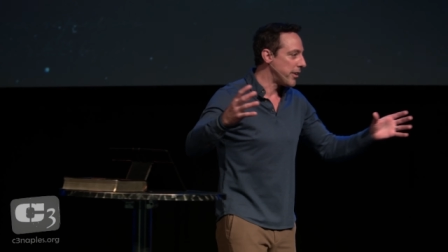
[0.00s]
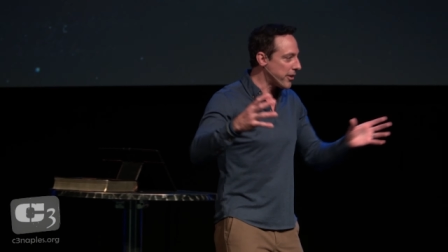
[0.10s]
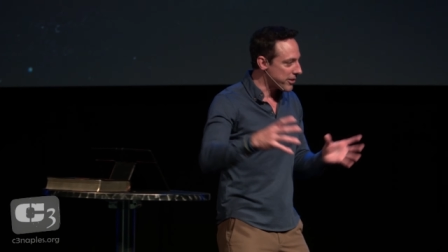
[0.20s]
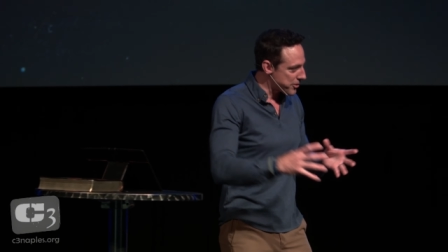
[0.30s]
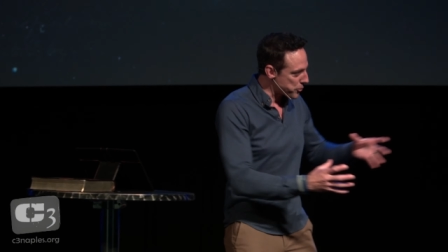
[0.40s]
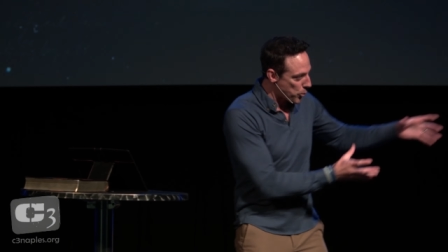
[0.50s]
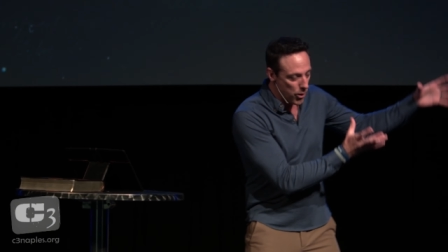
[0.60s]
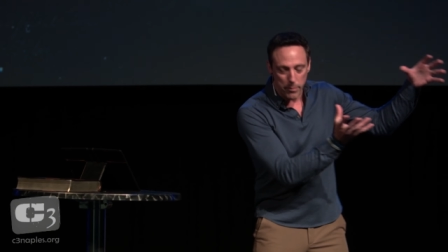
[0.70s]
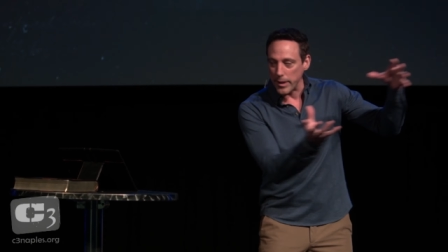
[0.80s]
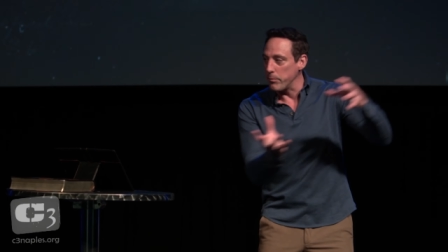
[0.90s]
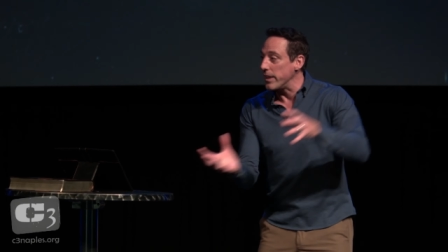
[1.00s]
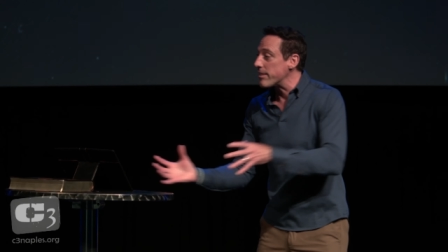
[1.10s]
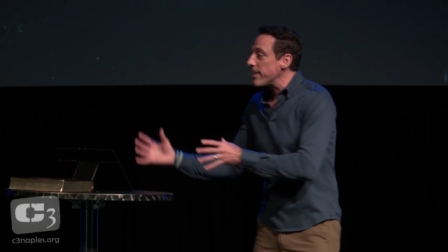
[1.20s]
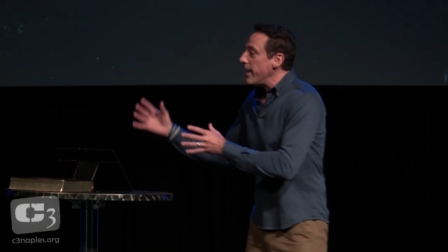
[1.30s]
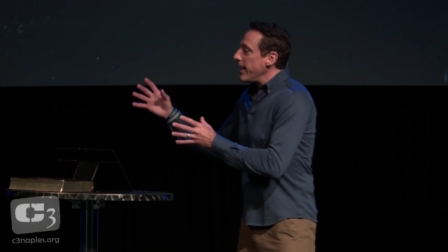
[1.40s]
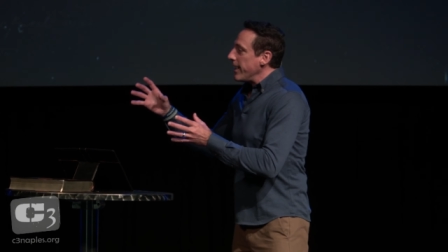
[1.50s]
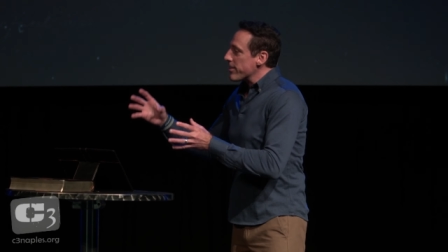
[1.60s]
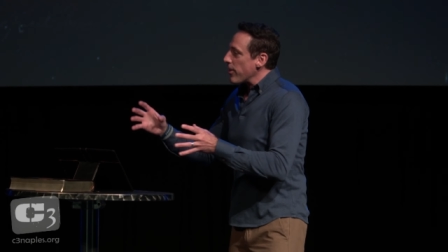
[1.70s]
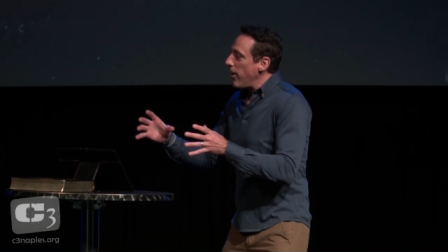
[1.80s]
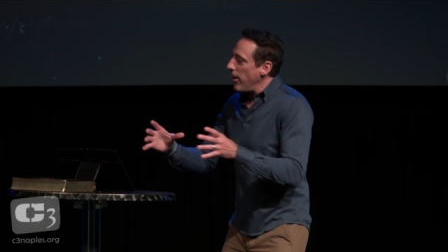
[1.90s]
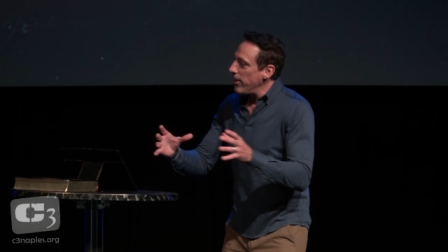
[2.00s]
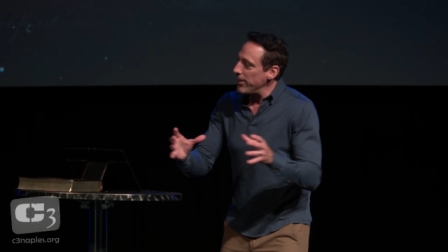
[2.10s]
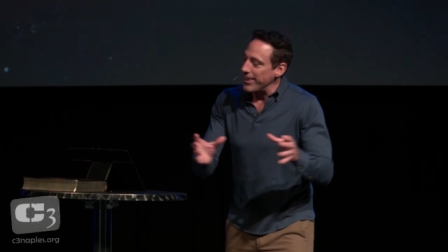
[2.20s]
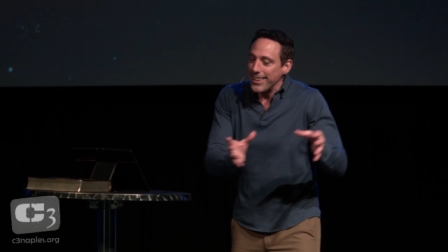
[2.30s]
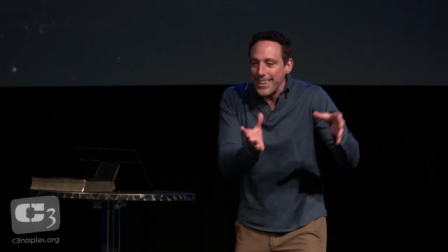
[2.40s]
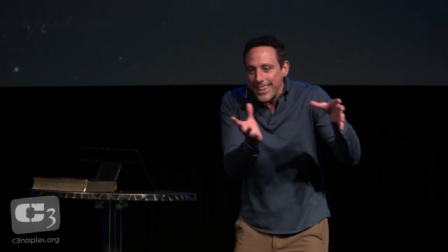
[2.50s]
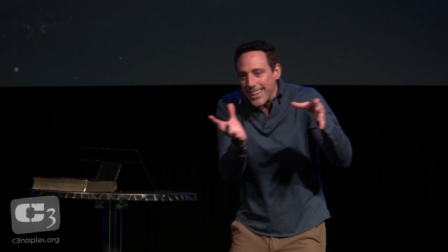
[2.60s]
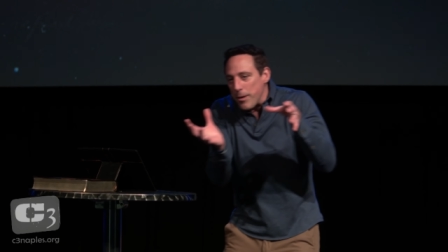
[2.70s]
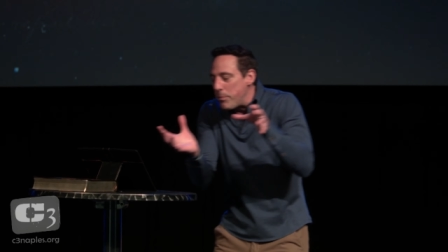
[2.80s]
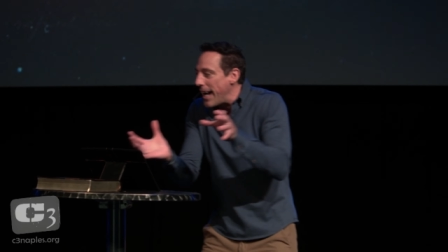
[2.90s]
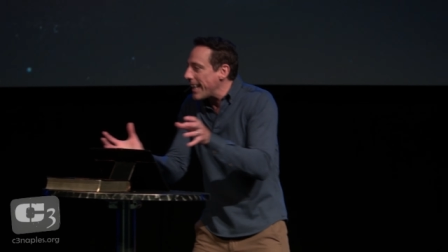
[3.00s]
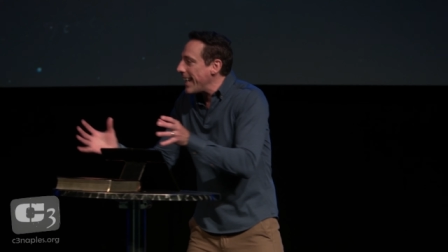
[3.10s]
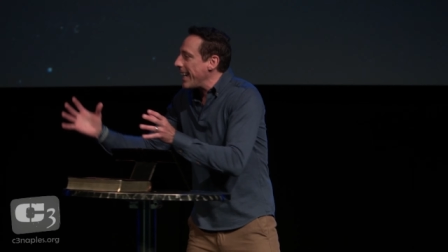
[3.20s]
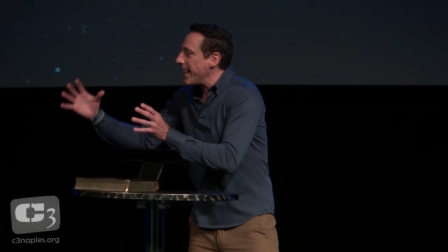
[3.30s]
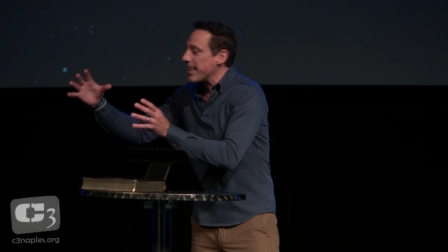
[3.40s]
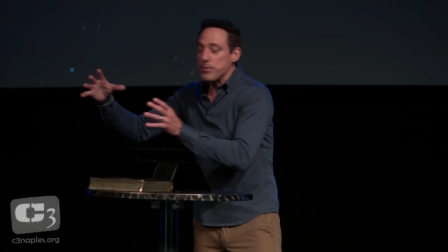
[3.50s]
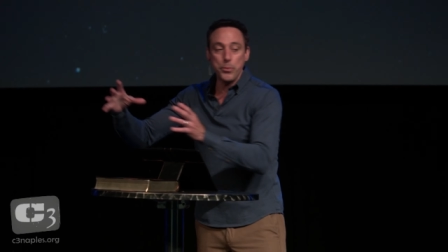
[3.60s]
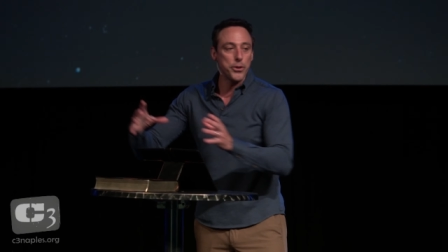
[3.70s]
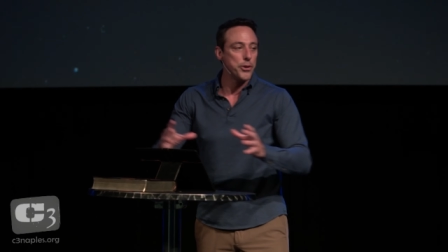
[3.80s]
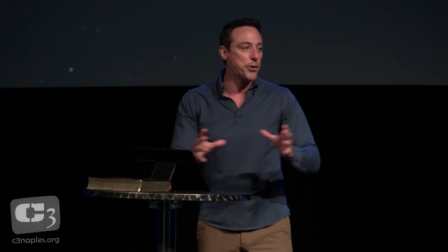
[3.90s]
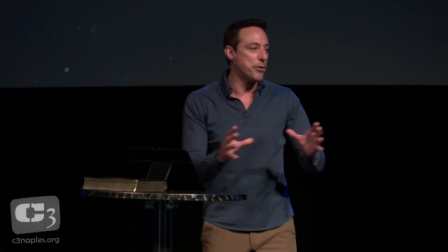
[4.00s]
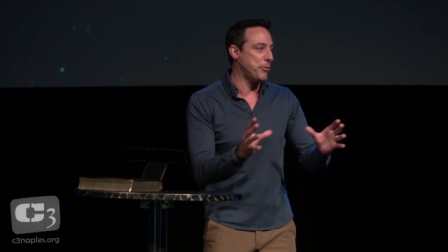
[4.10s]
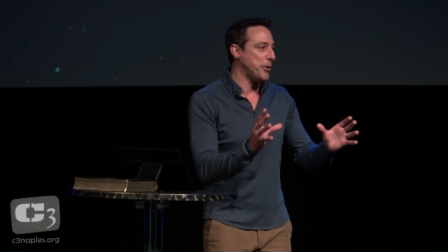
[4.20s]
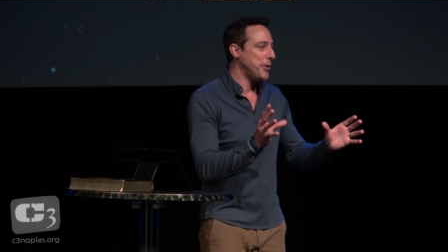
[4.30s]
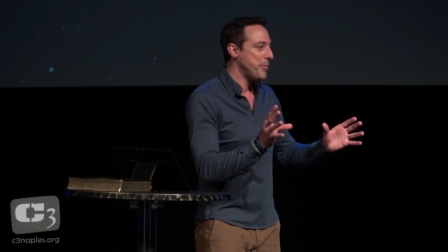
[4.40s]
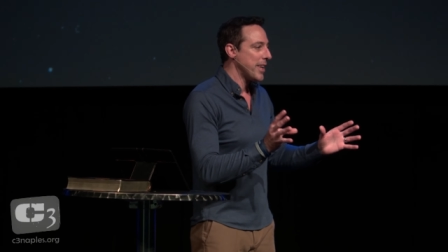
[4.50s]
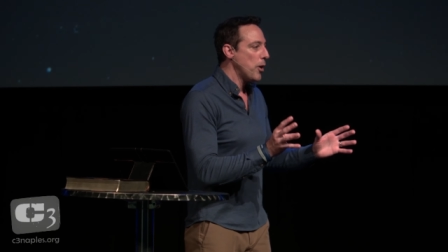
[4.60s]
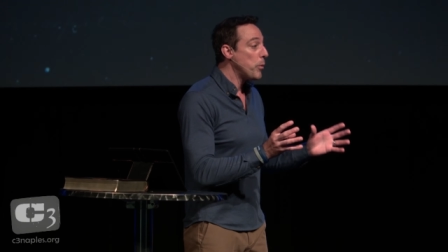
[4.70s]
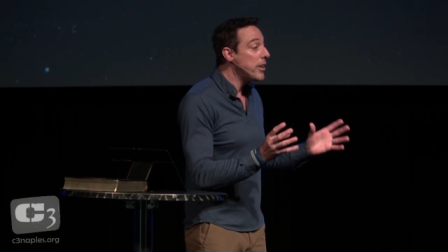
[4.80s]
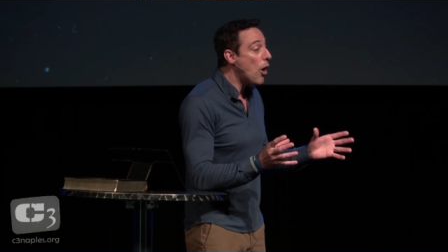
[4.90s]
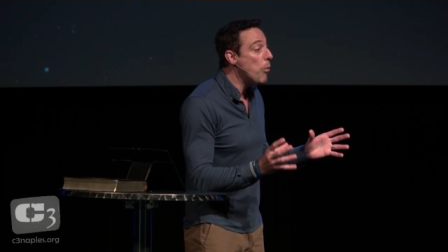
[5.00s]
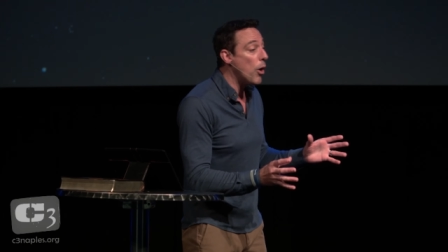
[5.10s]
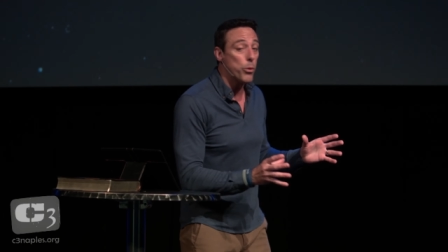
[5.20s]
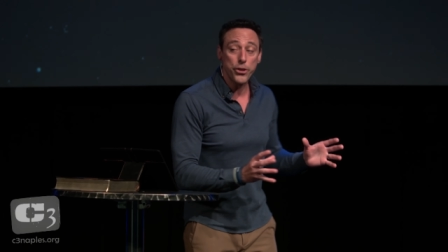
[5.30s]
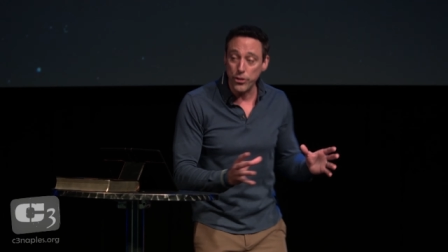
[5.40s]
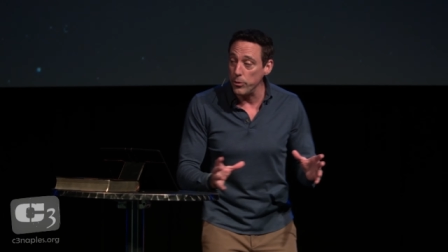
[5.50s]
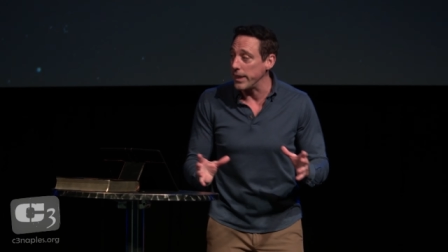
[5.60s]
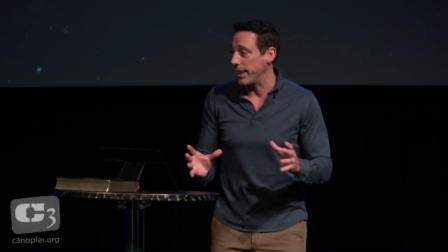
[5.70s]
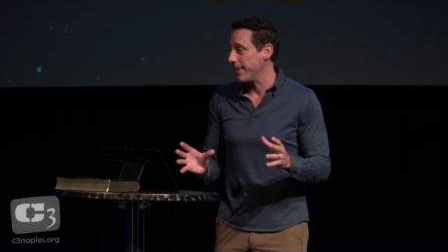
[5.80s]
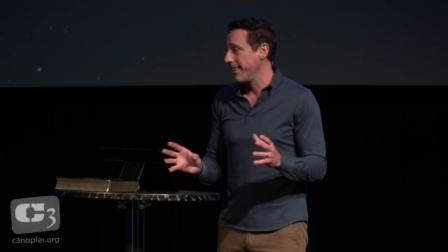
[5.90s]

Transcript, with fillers: They're swarming, but it's all a ballet. It's beautiful. We know what we're doing.